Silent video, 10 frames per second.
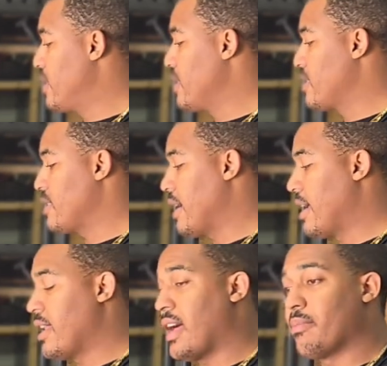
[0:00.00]
this,
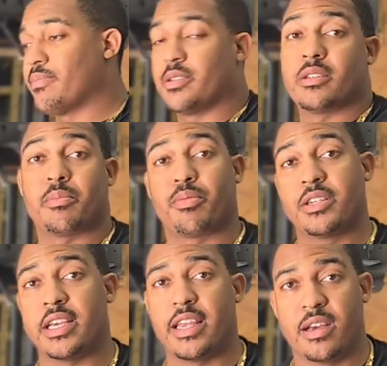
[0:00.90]
and I just
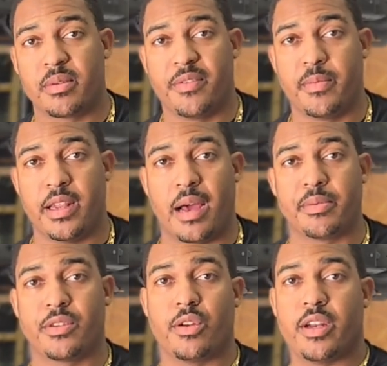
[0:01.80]
appreciate him giving me the
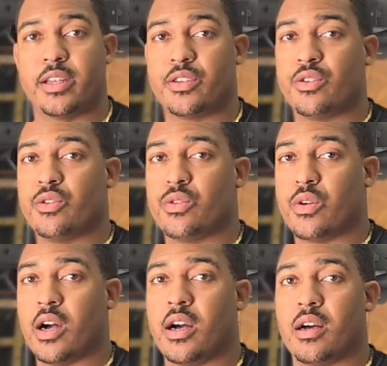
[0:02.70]
opportunity
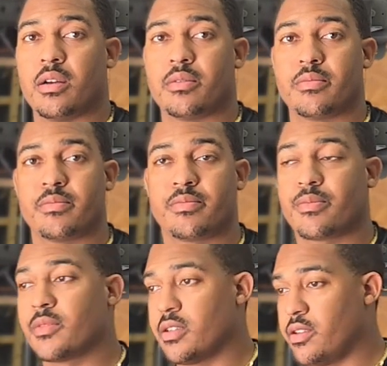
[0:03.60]
to
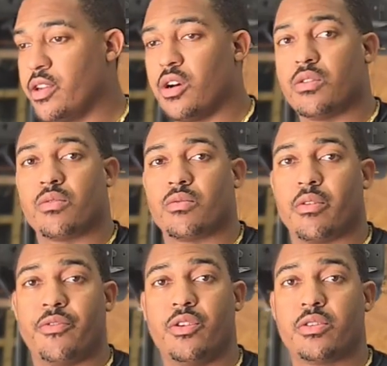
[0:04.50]

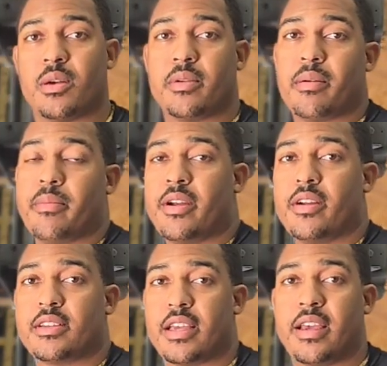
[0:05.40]
review some of their
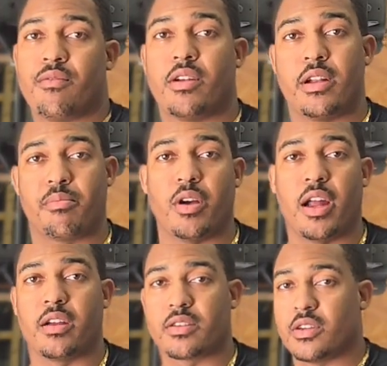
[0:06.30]
mirrors and run their
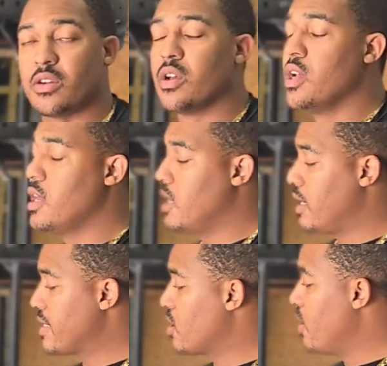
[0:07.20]
products. So
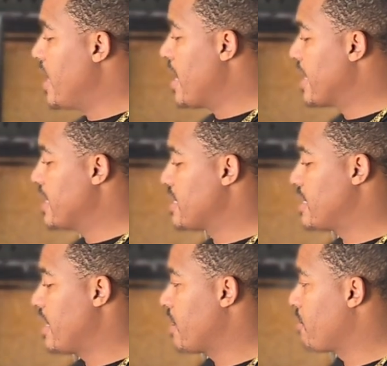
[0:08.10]
let's go ahead and get
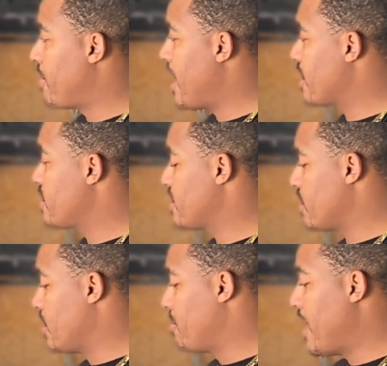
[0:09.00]
this box
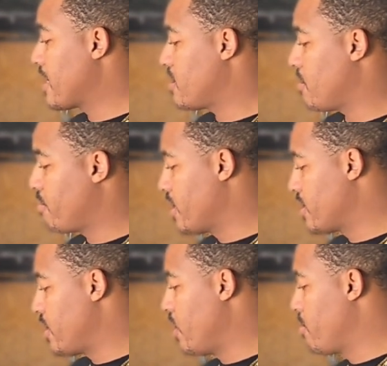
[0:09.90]

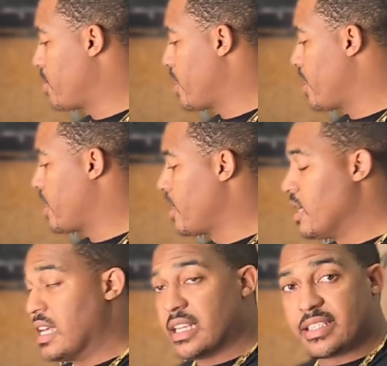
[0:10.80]
busted open and
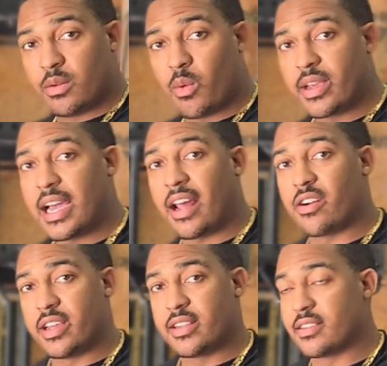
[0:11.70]
see what we got on the